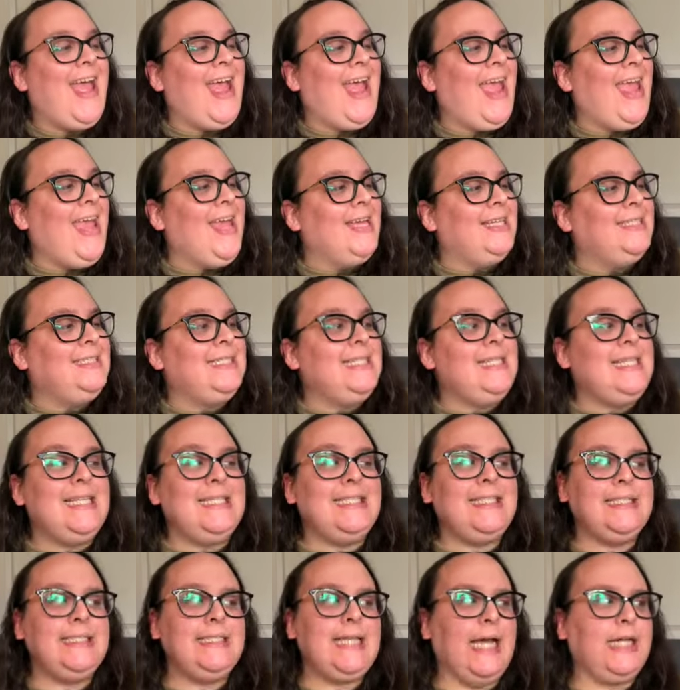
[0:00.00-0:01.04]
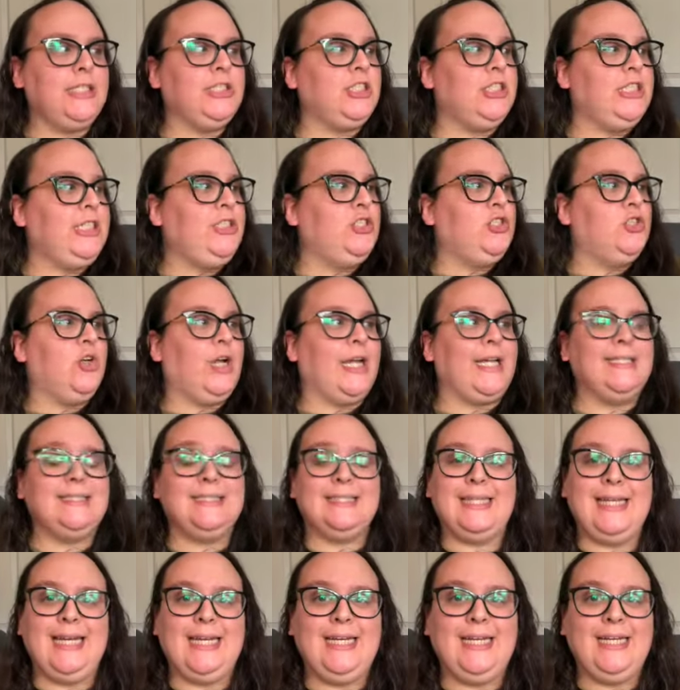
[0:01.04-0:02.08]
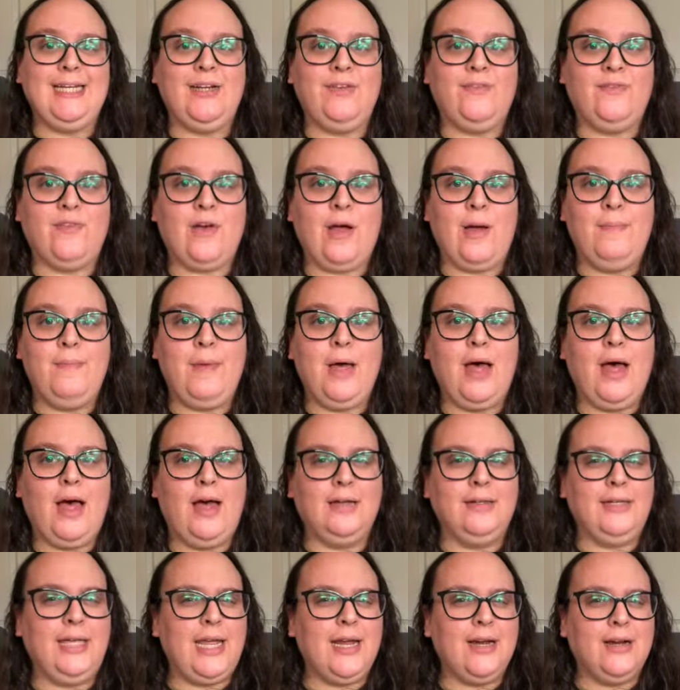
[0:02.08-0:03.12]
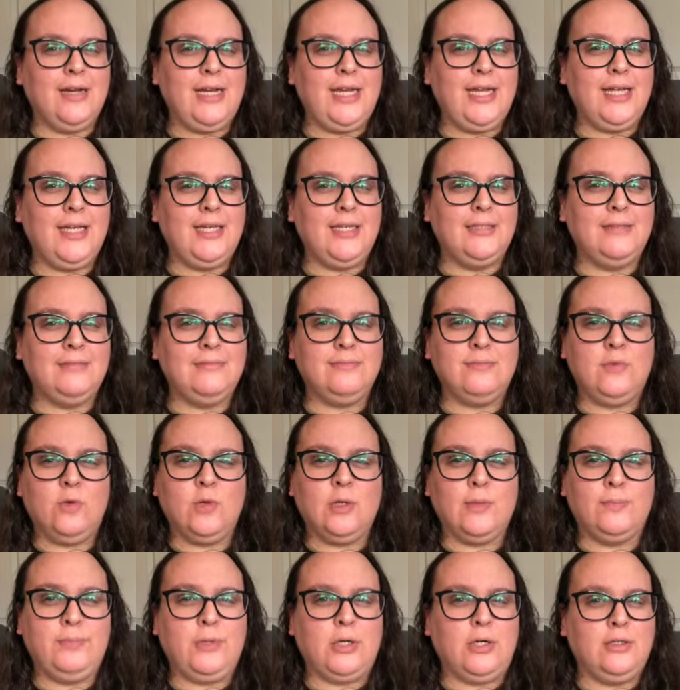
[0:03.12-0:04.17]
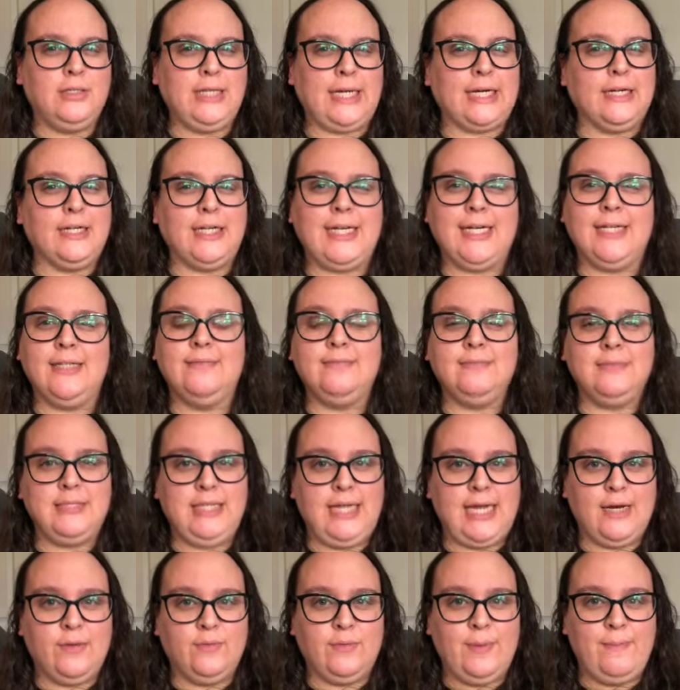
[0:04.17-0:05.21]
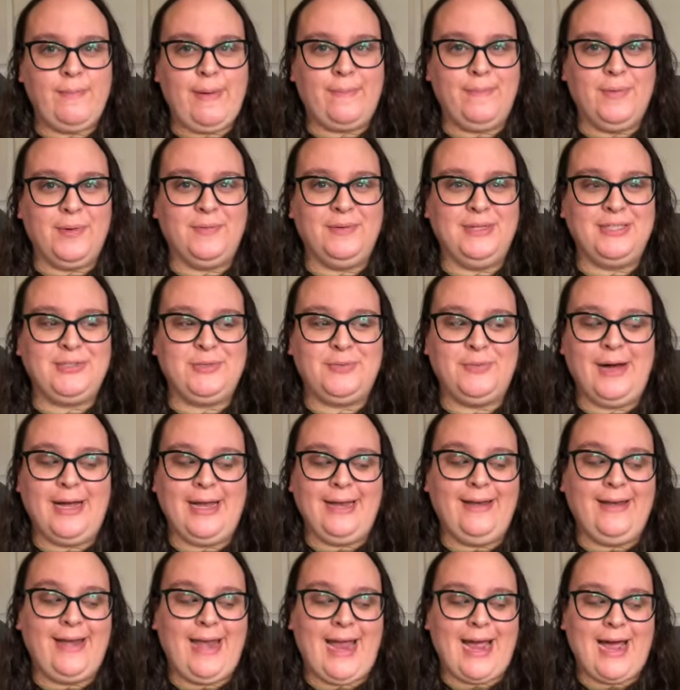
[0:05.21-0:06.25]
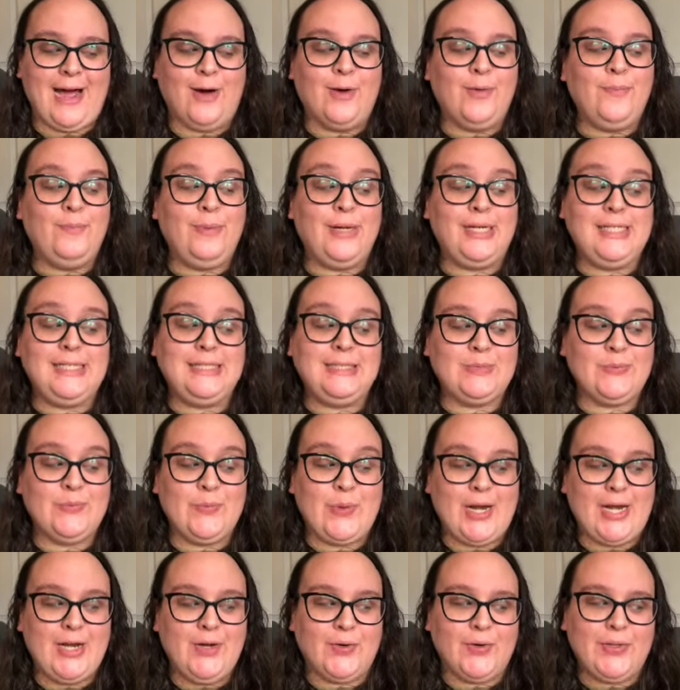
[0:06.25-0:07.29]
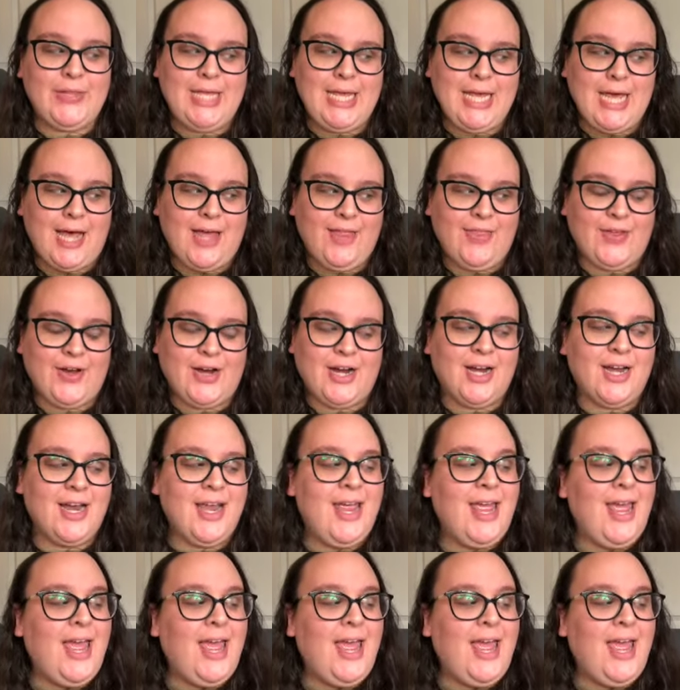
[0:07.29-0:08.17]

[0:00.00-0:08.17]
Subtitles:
and this is actually translated from Hungarian or Bulgarian. Can't remember which one now, but it's one or the other.